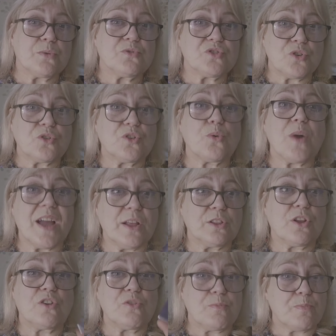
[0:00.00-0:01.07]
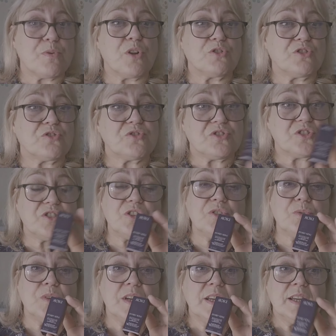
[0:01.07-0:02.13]
So it took quite a lot of product
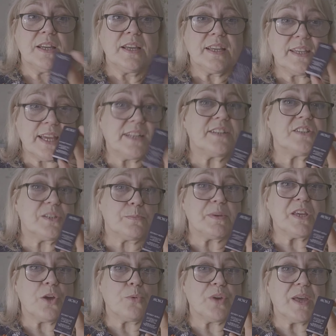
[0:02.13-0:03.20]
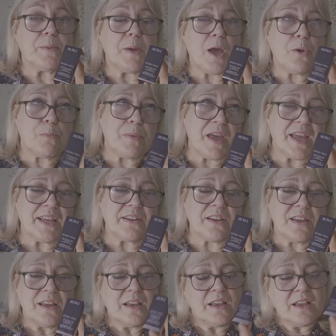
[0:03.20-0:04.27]
to get it to be
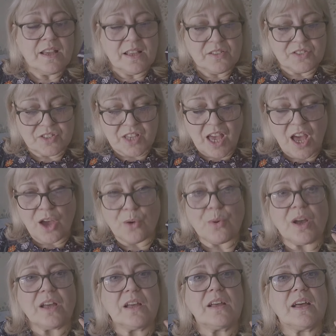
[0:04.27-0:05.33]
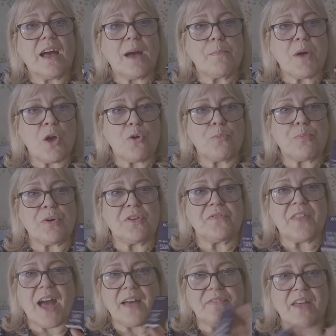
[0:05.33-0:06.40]
opaque. So I'm
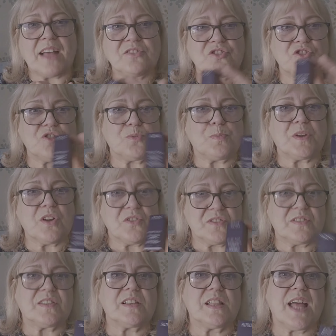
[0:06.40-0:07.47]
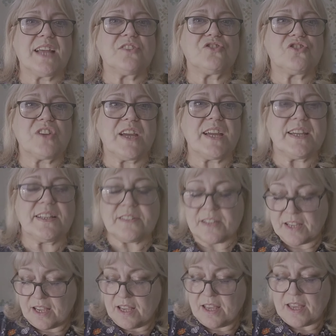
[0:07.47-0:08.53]
hoping that that's just because it's a light
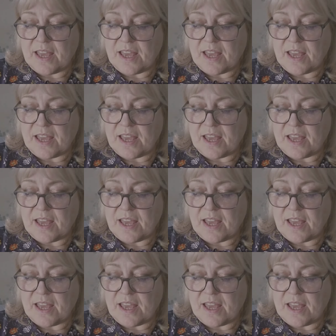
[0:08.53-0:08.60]
shade.